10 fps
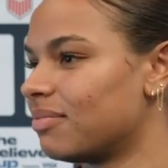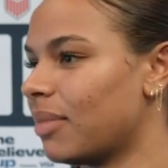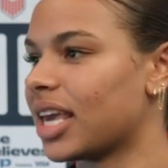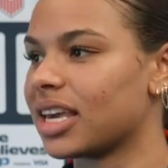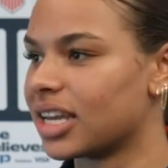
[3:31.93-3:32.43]

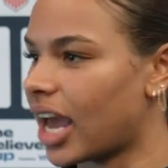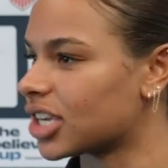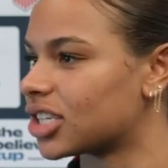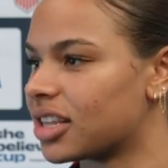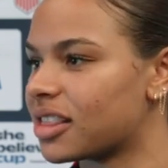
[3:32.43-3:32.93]
making
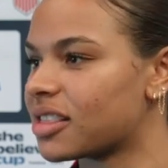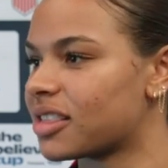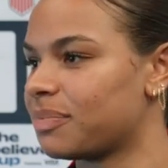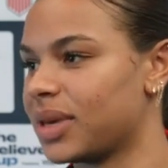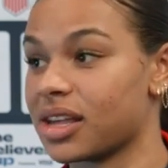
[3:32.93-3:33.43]

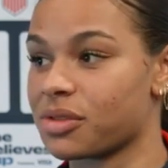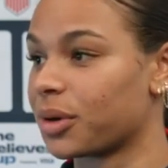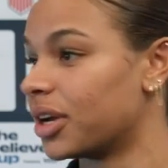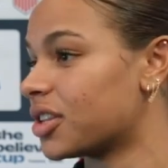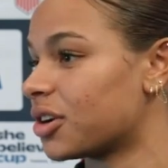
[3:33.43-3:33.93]
connections, because
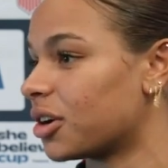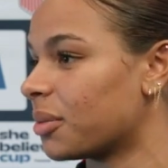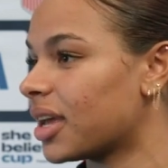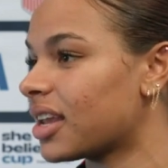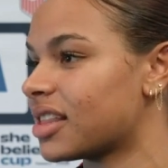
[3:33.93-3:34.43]
we're in a
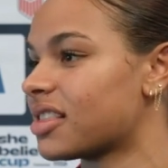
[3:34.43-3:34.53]
tournament,